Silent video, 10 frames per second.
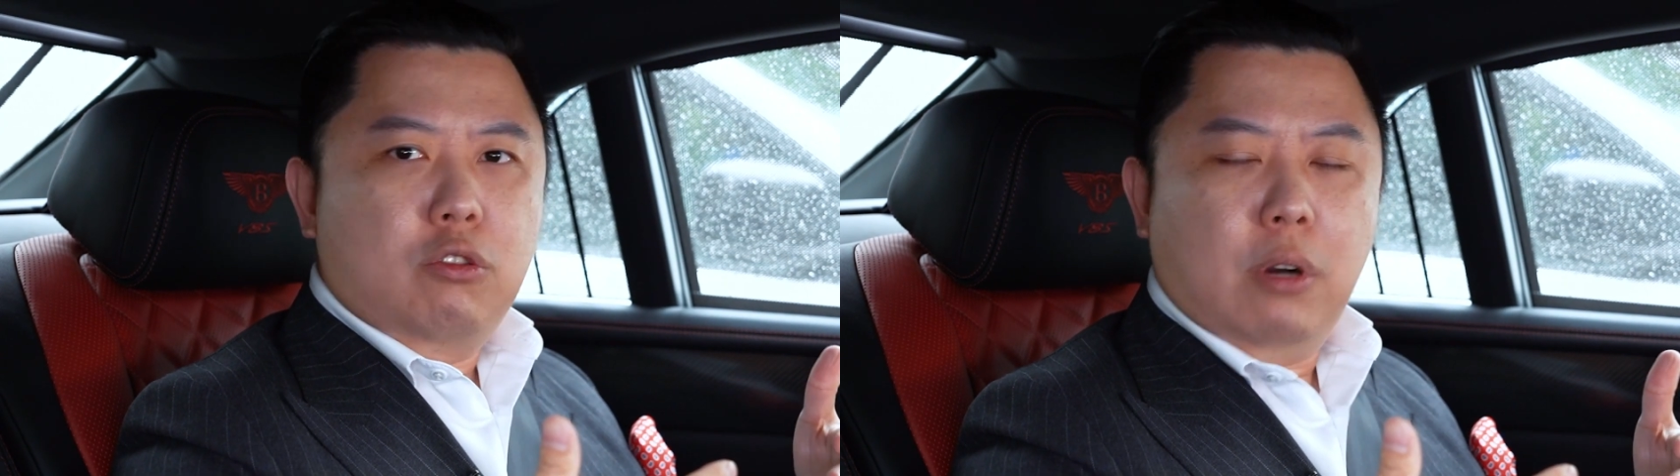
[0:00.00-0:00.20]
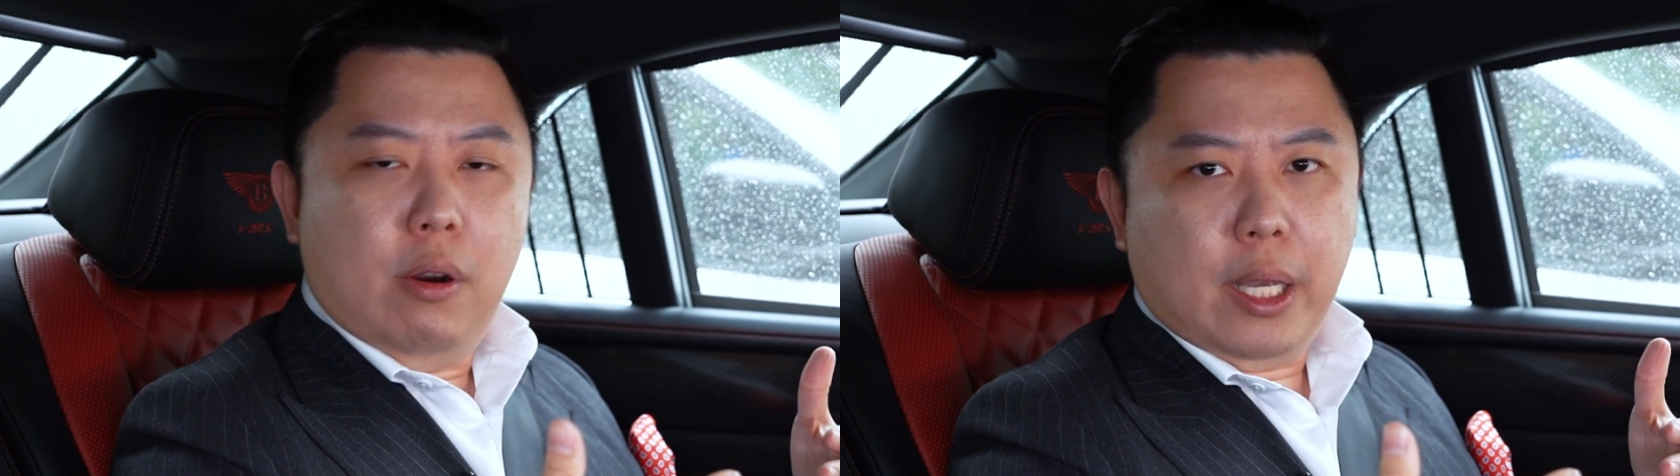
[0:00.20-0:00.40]

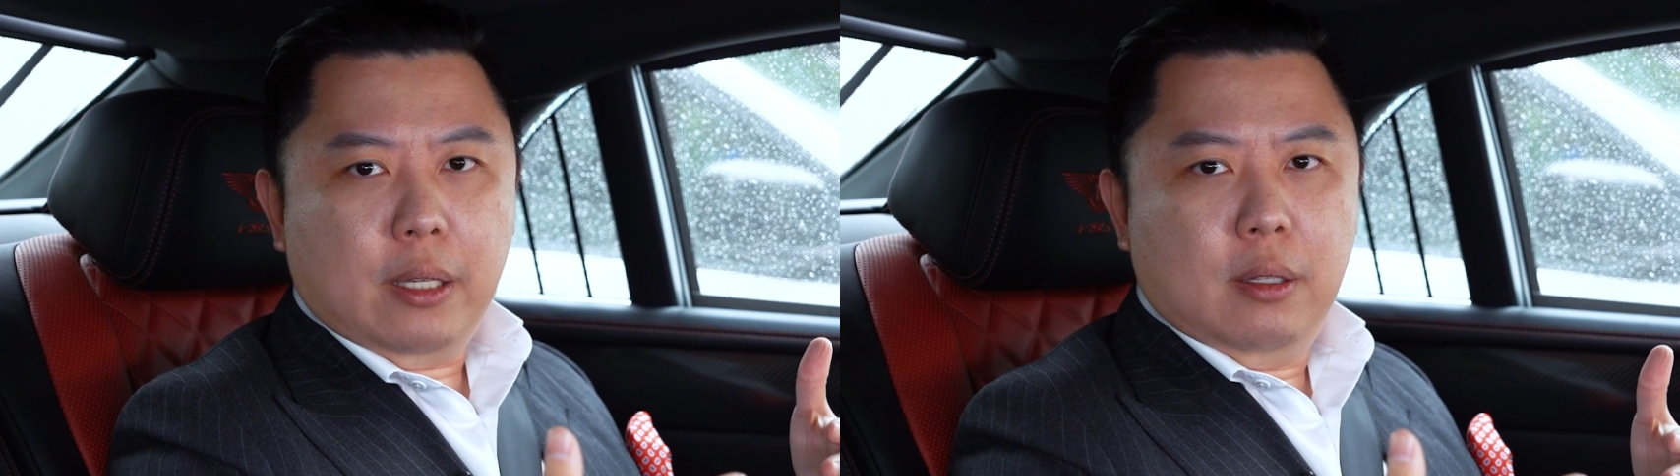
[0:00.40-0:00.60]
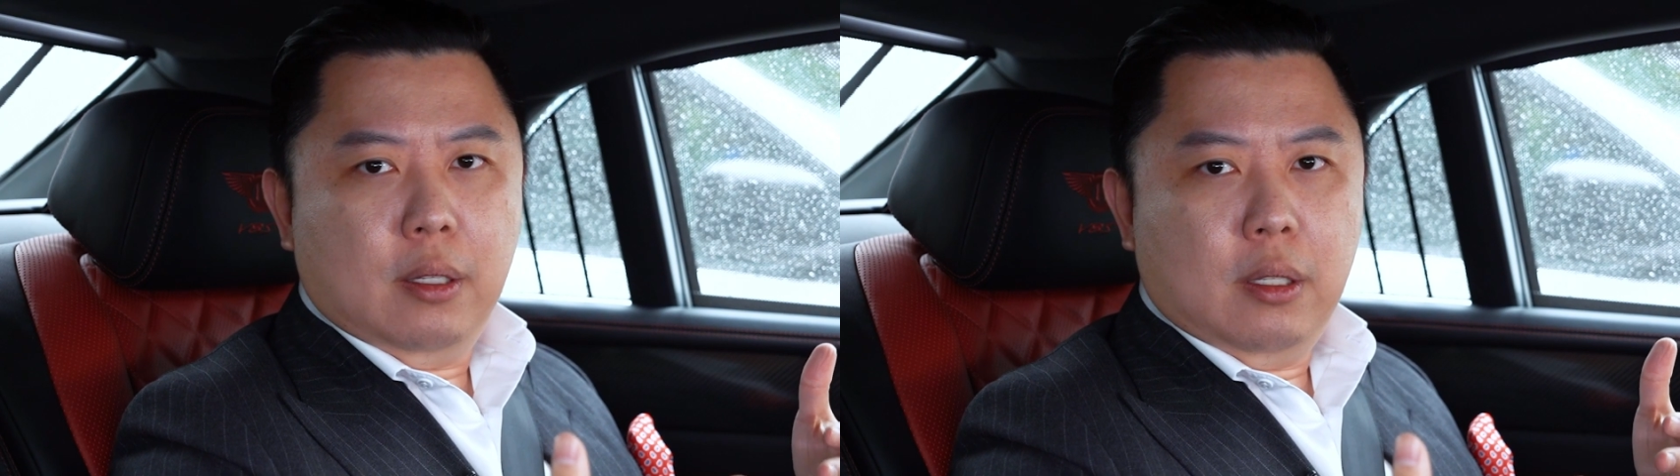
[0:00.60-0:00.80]
growing,
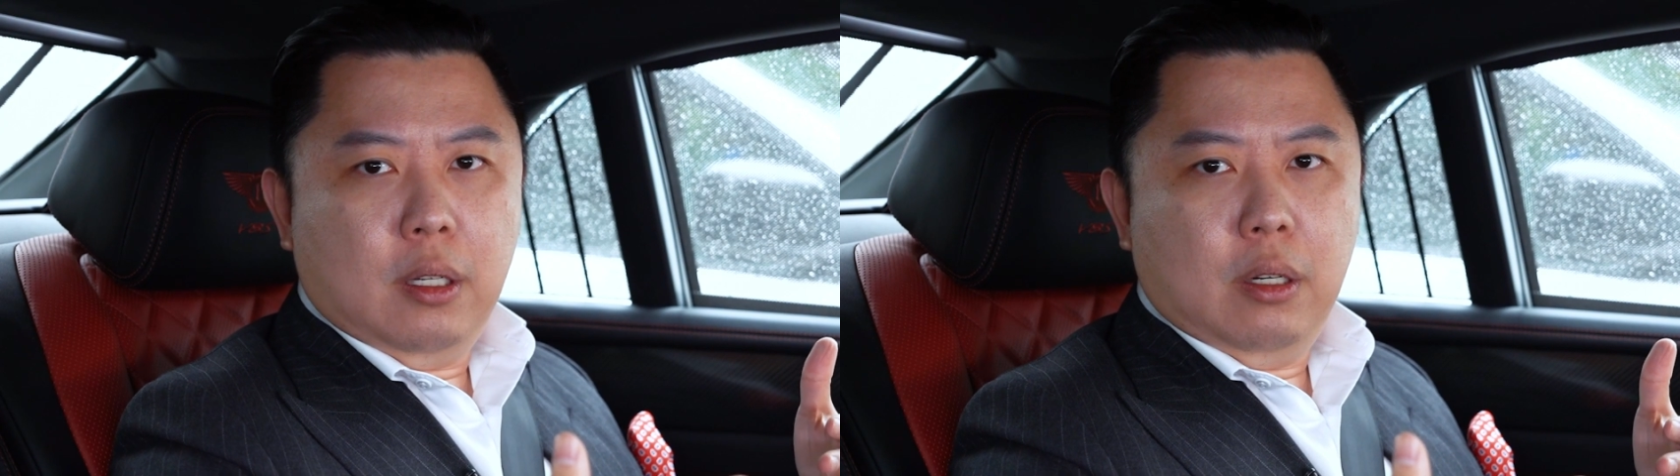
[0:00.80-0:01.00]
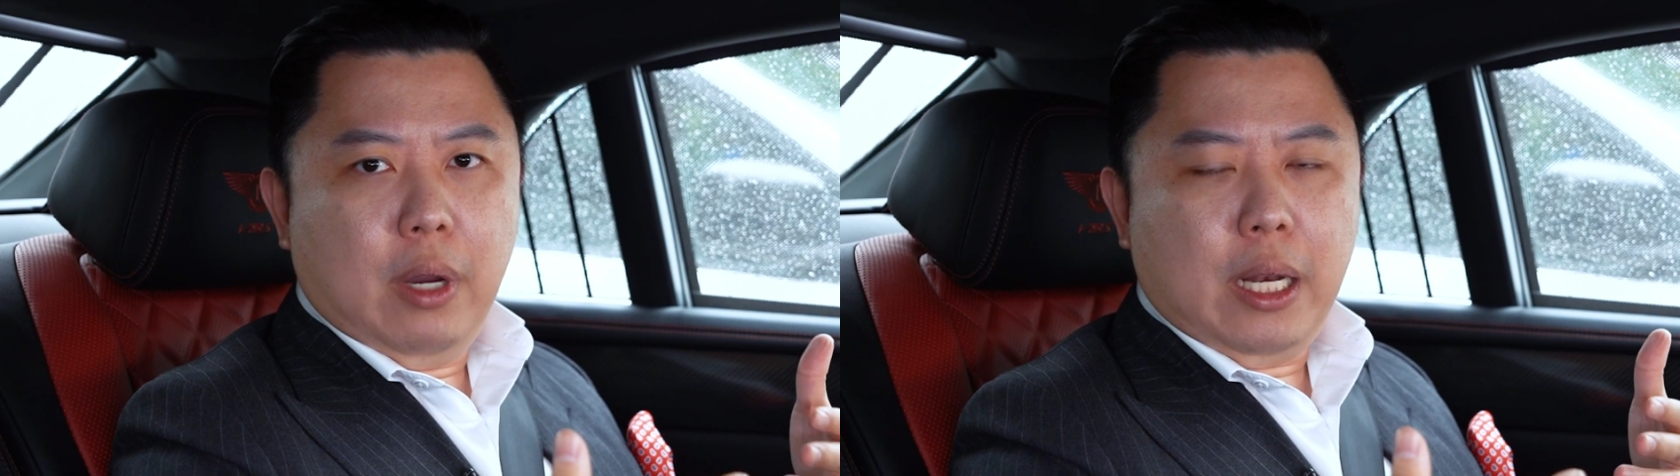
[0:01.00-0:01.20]

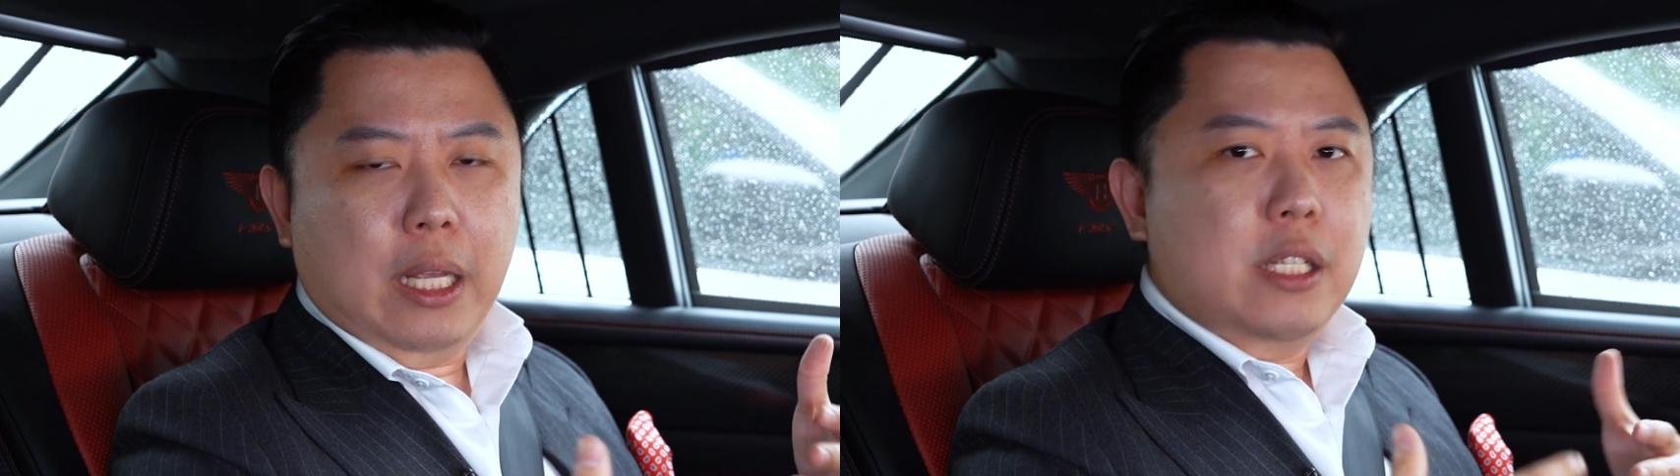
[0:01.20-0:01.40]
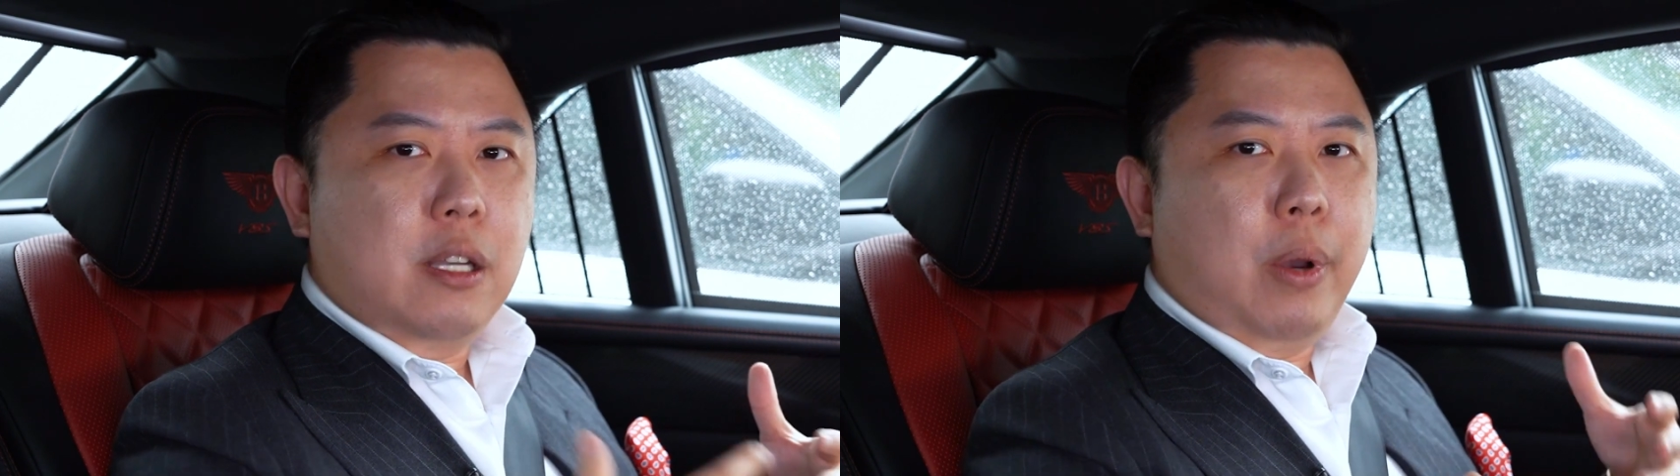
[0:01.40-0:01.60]
right?
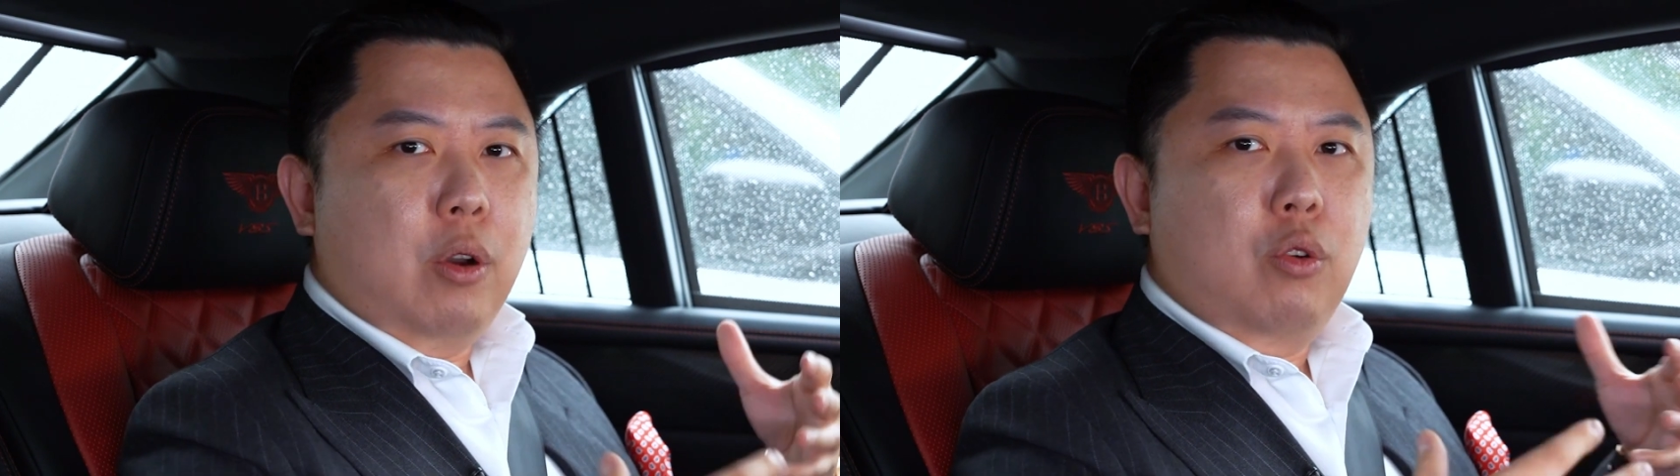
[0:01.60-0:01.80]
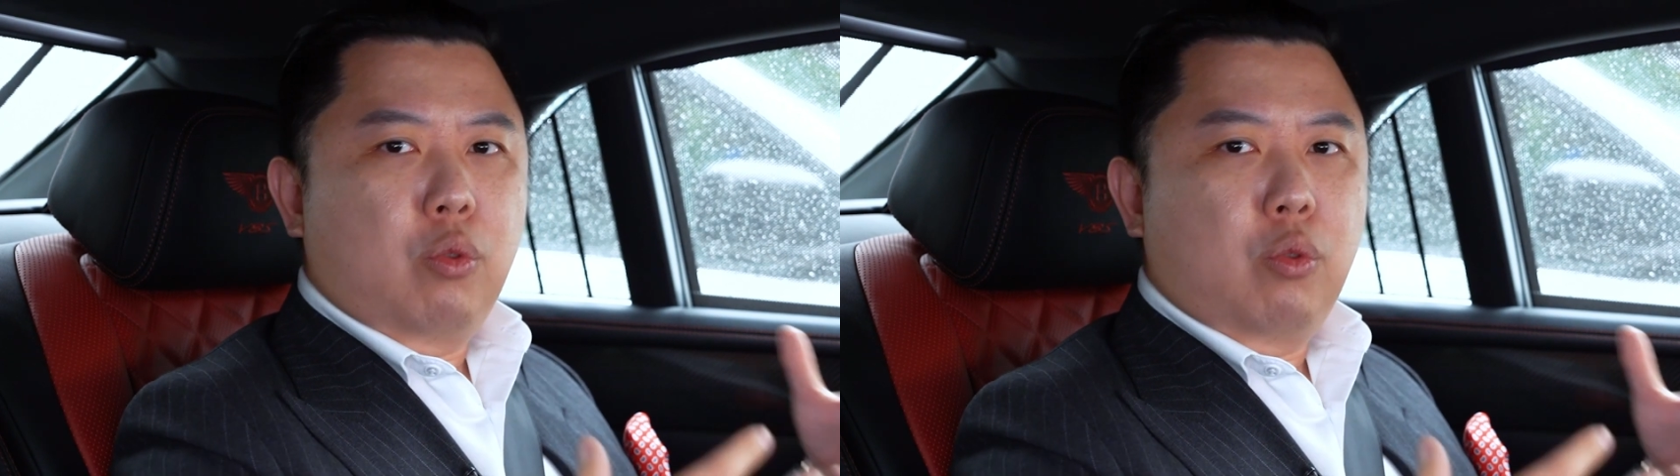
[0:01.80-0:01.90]
It is about